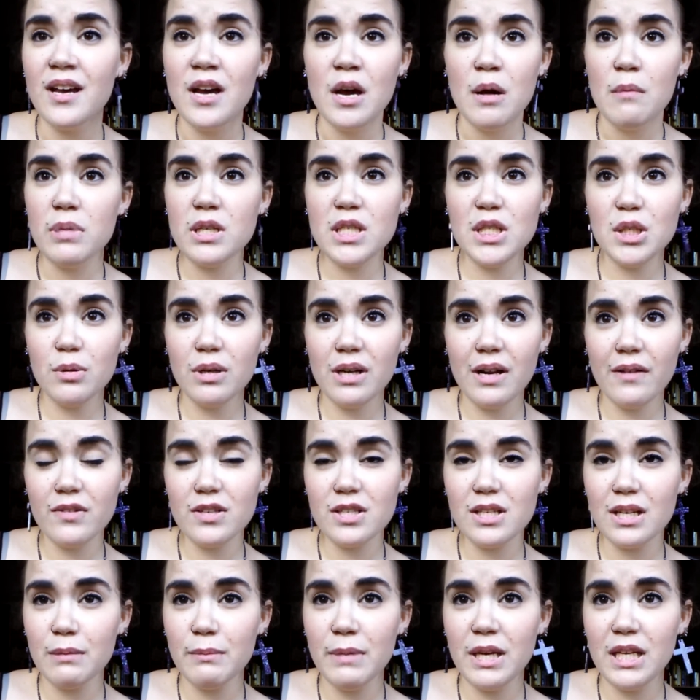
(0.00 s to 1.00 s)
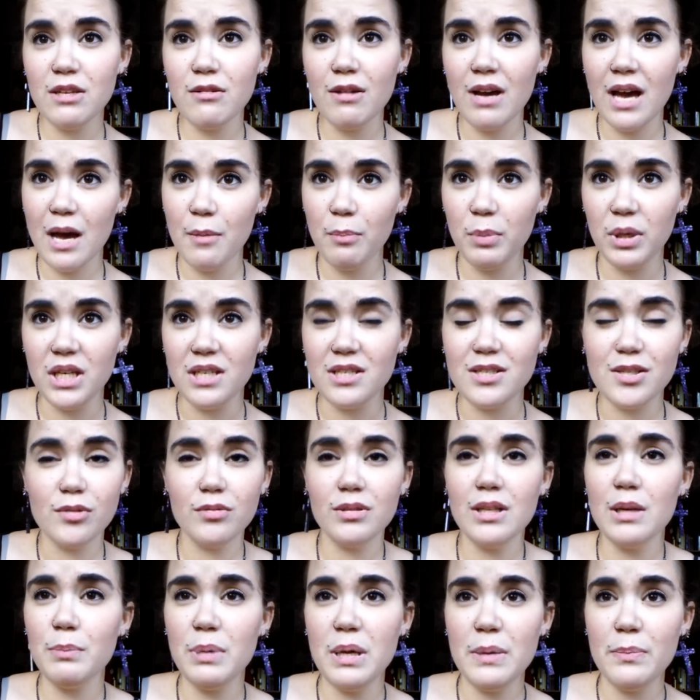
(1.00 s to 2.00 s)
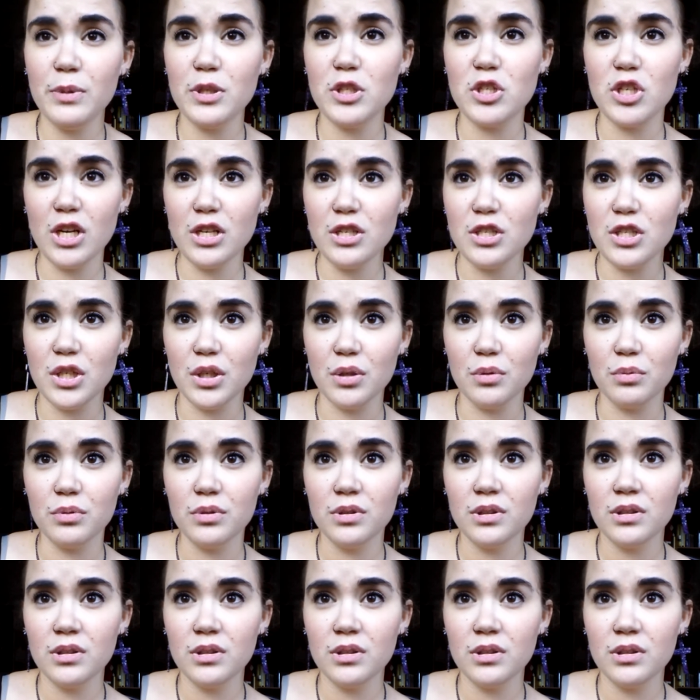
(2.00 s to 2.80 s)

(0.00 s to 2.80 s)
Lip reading: But do whatever's going to make you happy. Don't let people judge you.